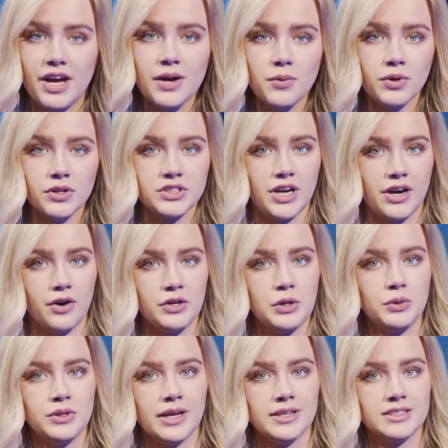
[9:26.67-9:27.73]
Will tell you
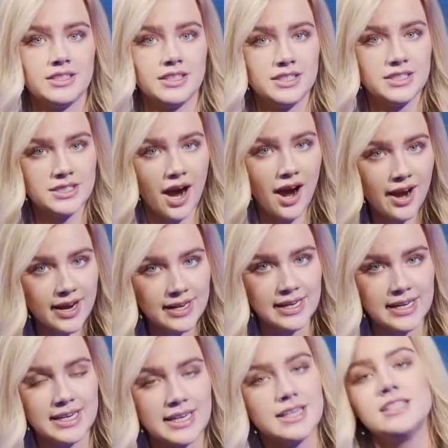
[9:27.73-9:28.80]
that
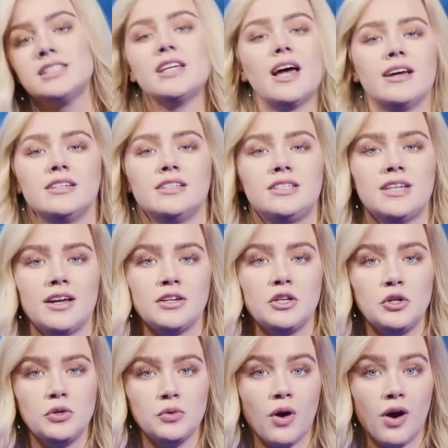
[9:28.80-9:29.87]
society says that
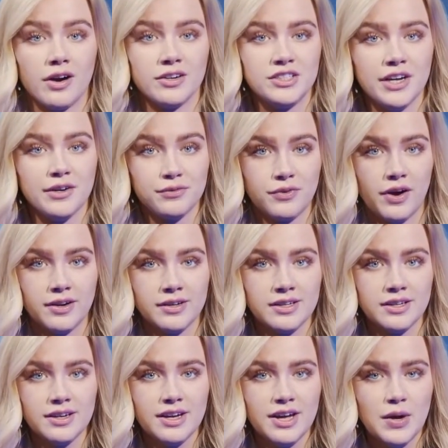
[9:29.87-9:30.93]
you are different,
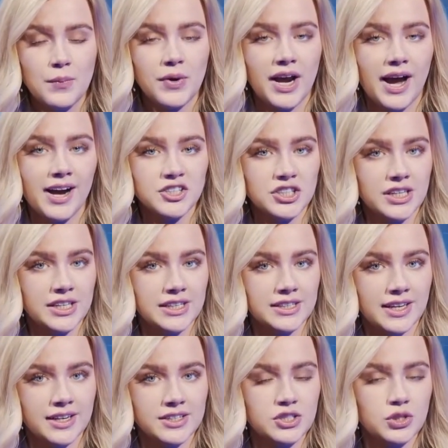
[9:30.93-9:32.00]
but actually
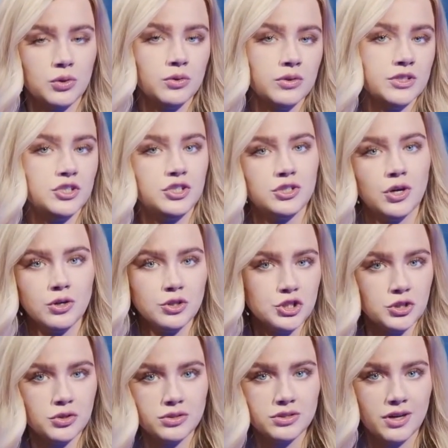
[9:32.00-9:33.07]
that it's all a
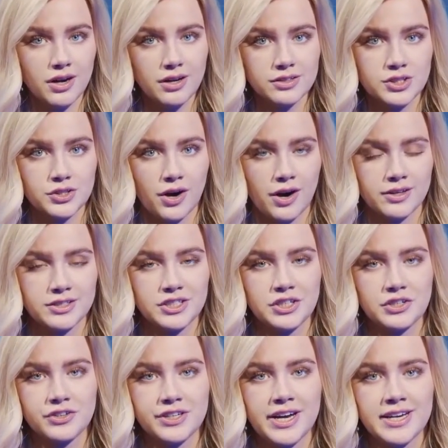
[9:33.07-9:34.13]
social construct to
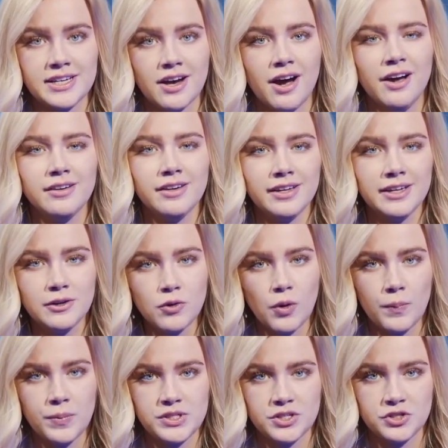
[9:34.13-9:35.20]
create unequal
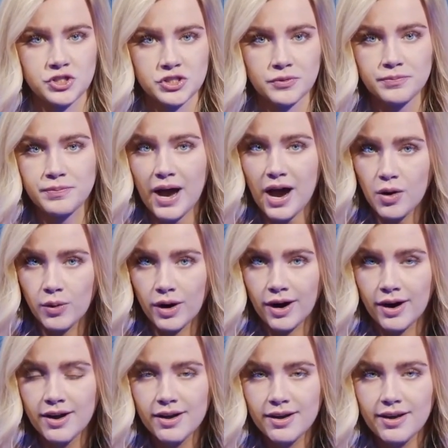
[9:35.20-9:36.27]
positions of power,
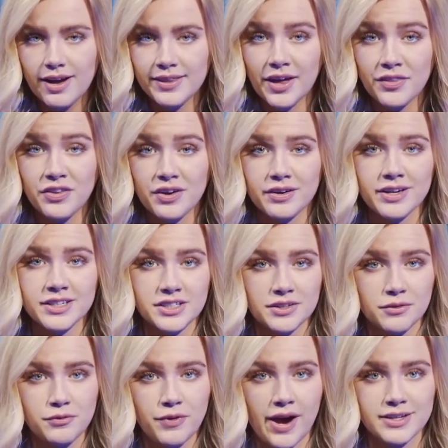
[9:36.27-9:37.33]
and that there is in
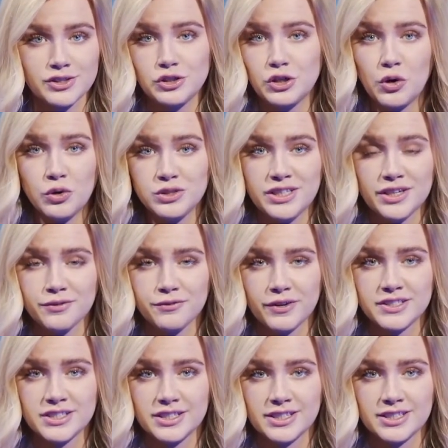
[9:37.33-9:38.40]
fact no
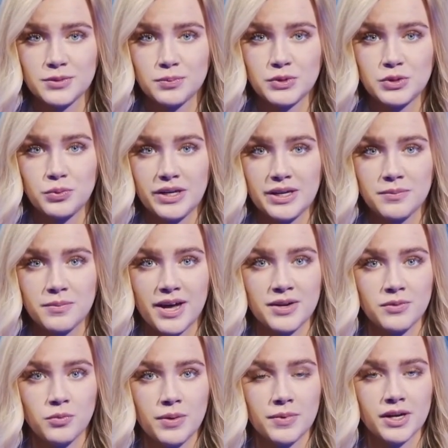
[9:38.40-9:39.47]
differences between men and
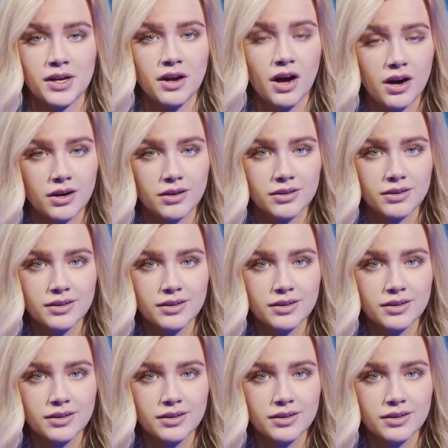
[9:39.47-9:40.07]
women at all.